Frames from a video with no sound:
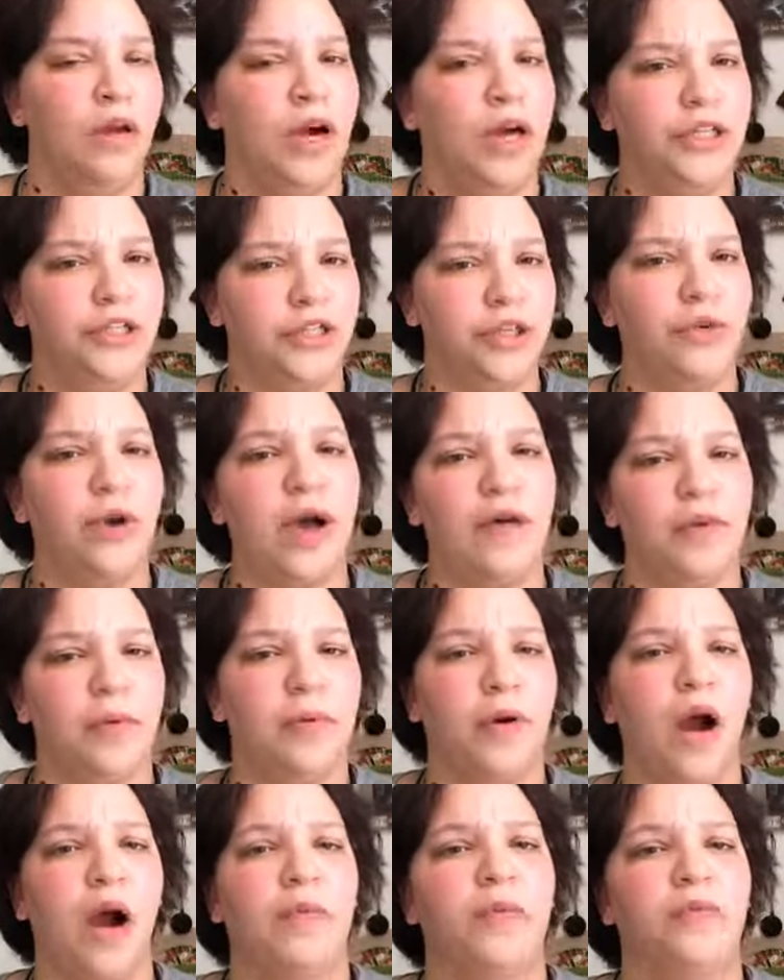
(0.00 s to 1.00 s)
I do have a
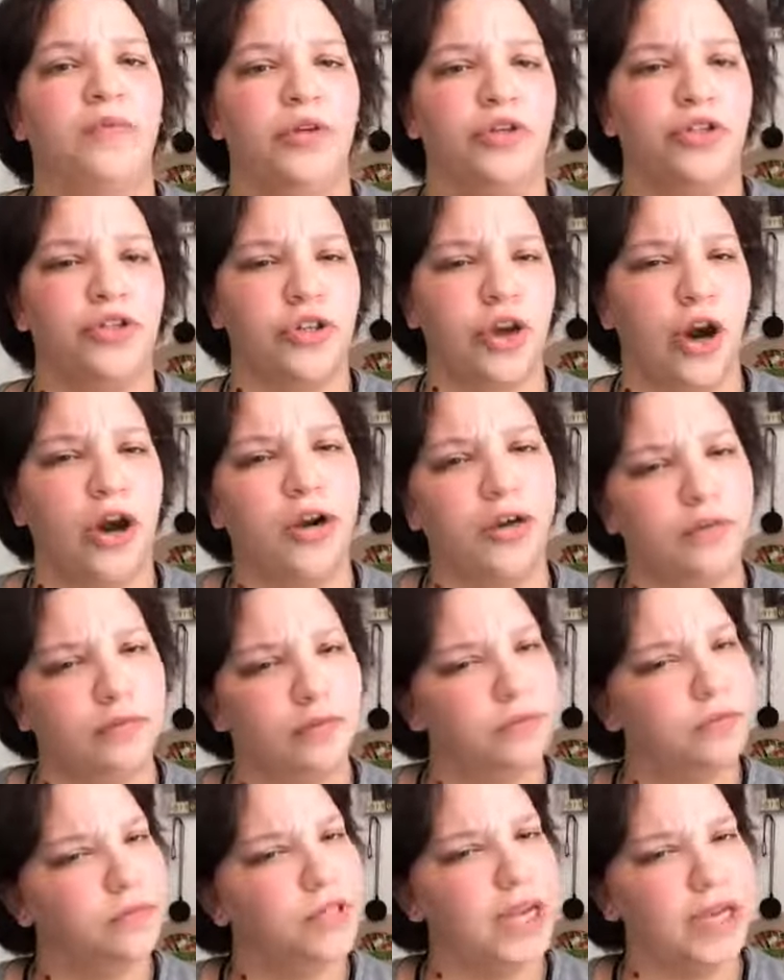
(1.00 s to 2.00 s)
problem when you start
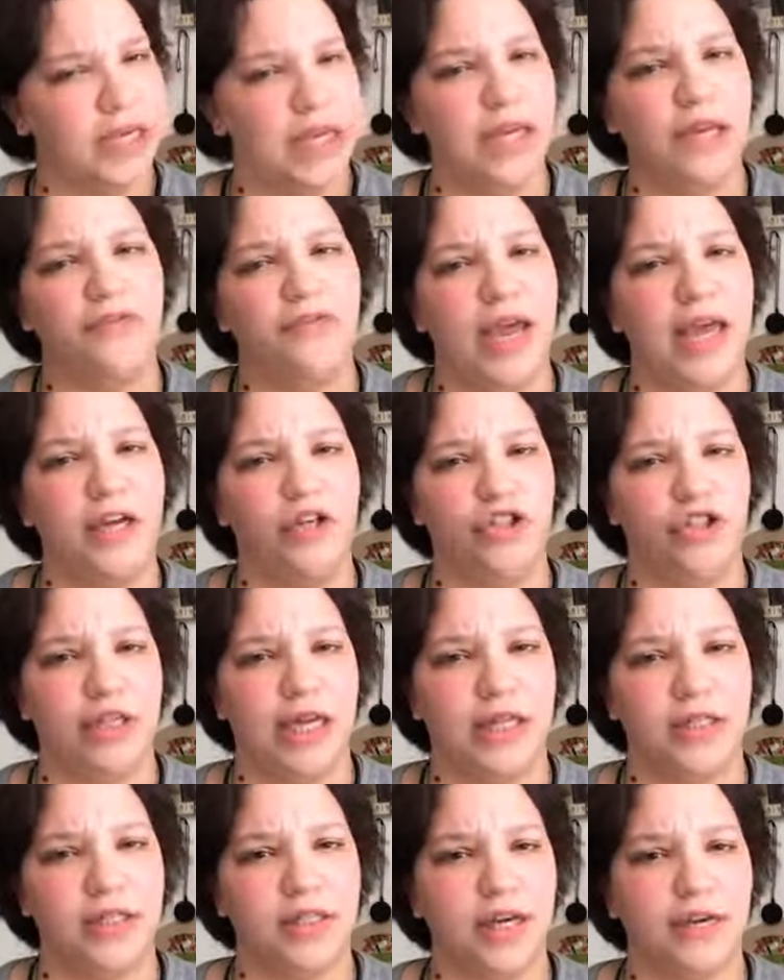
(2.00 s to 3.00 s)
taking advantage of
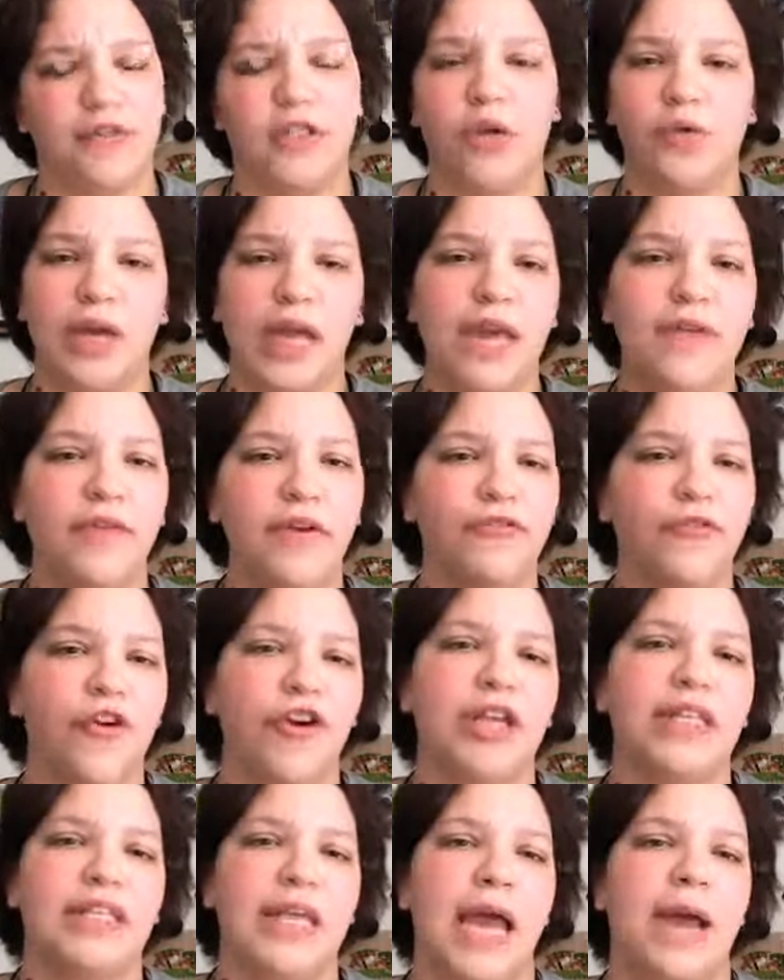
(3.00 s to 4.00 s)
that stuff. So even, for
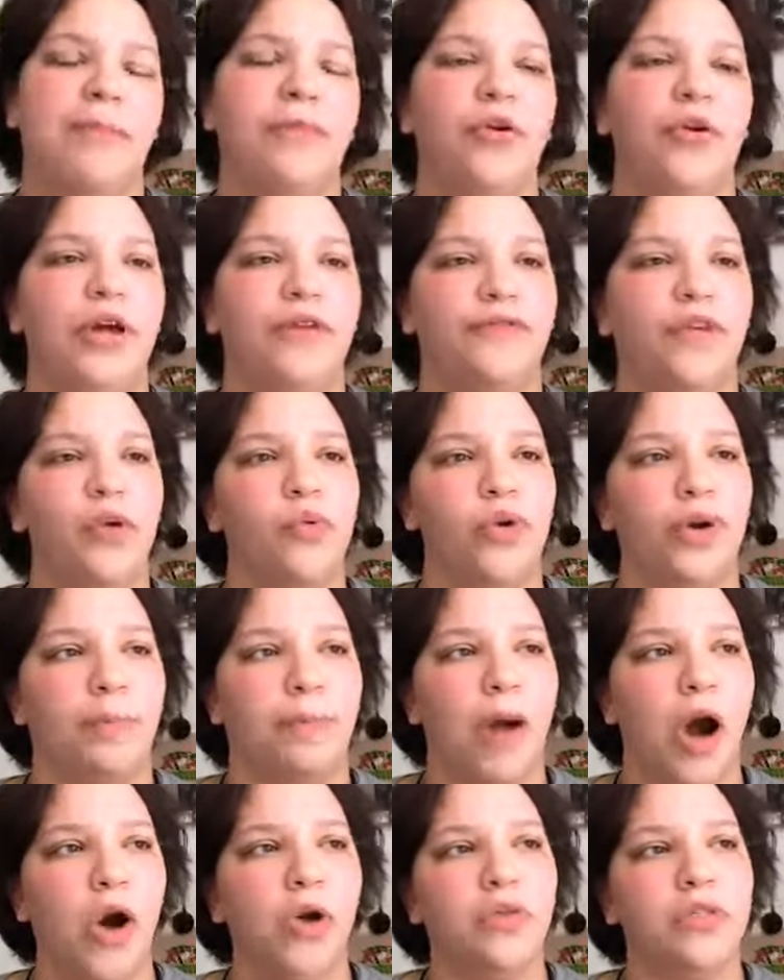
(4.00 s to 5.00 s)
example, if you were to
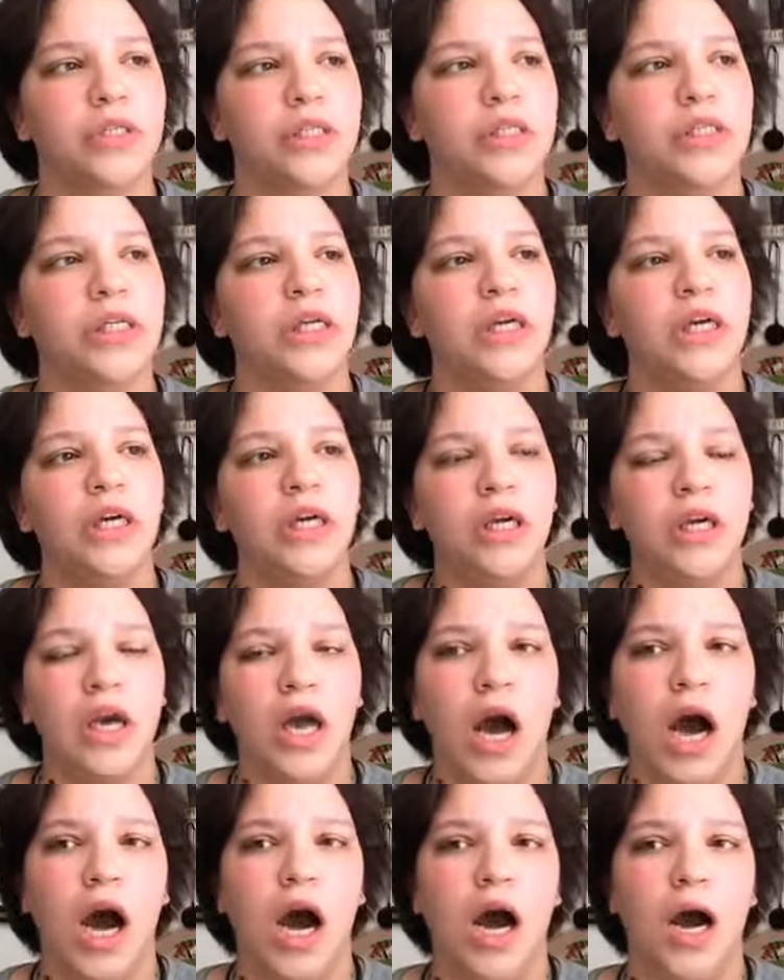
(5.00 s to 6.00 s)
post,
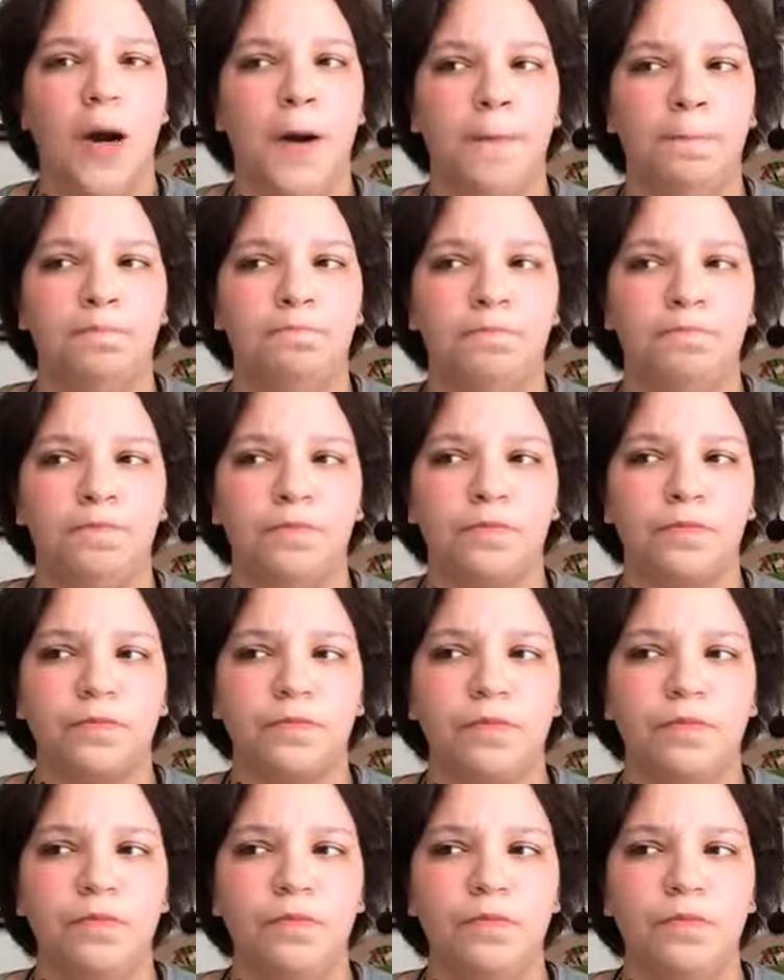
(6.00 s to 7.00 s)

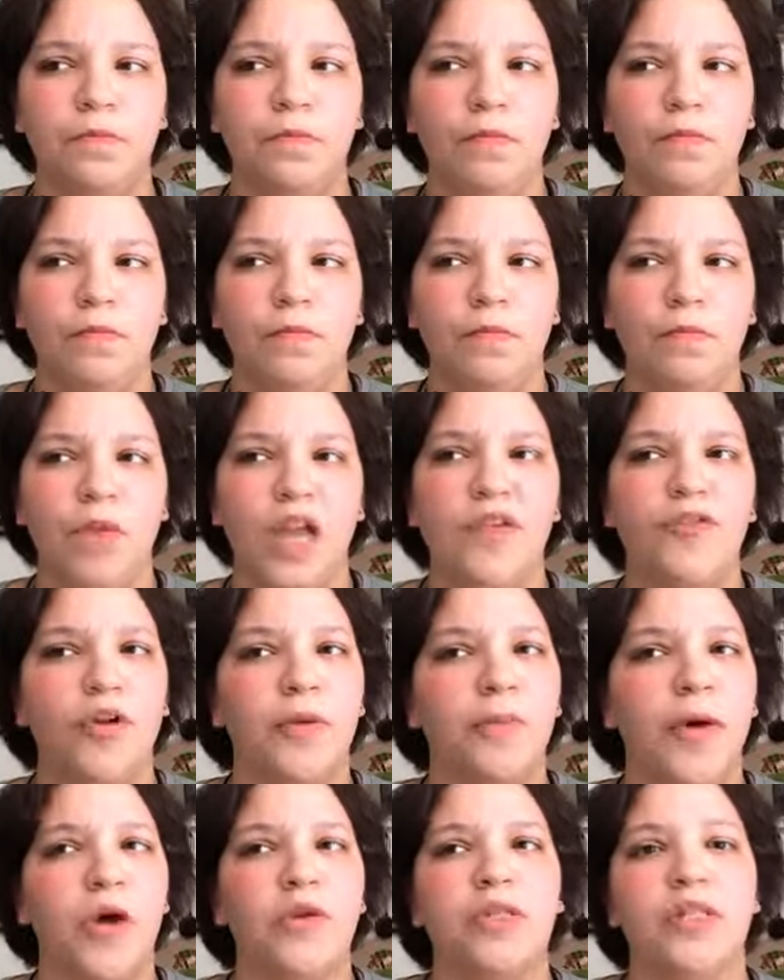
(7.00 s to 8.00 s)
if
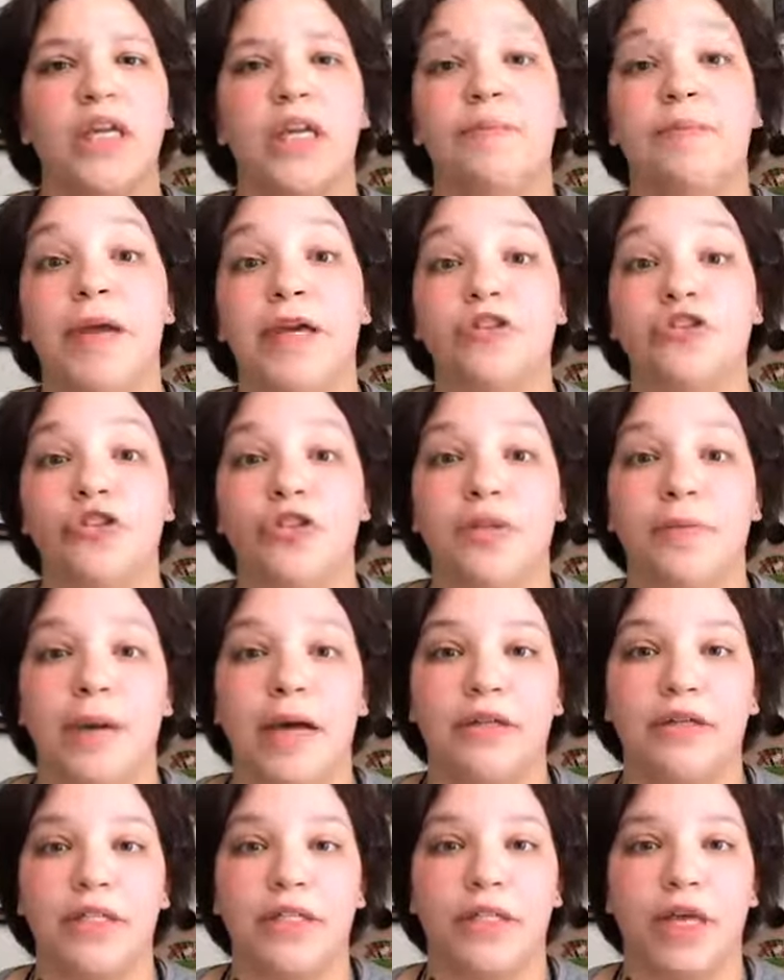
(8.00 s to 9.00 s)
you're posting pictures
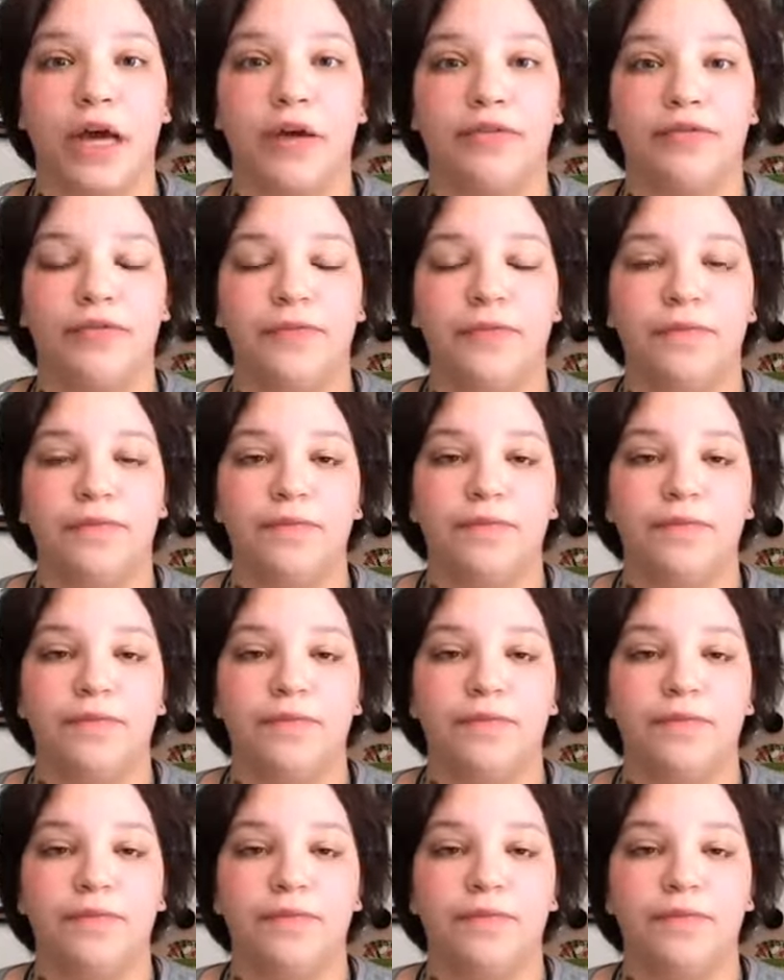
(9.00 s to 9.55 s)
about stuff,